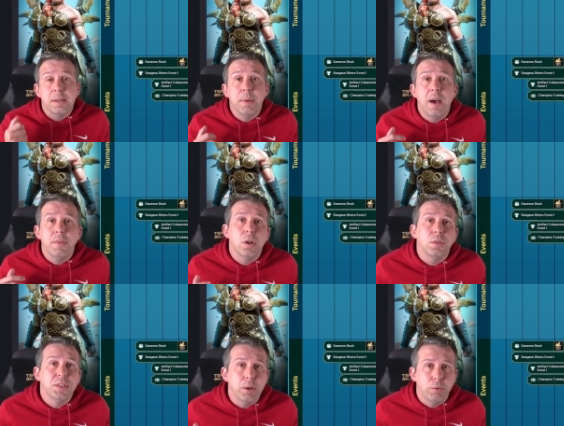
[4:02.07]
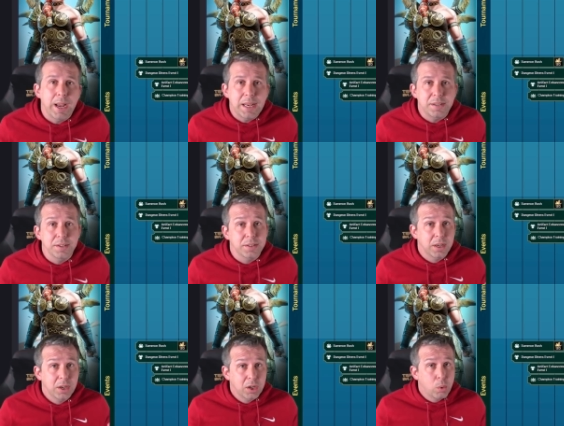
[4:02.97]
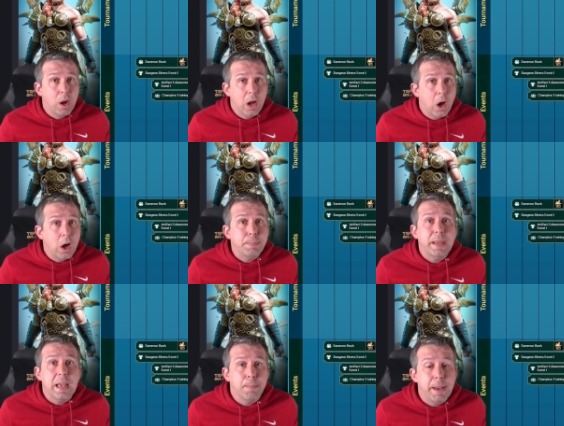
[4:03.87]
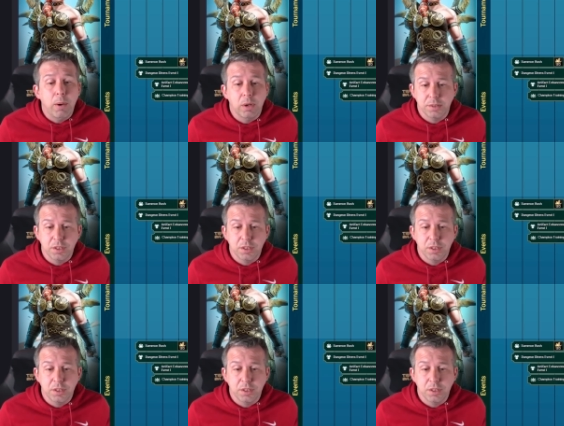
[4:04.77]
some other content creators quite hypey about her.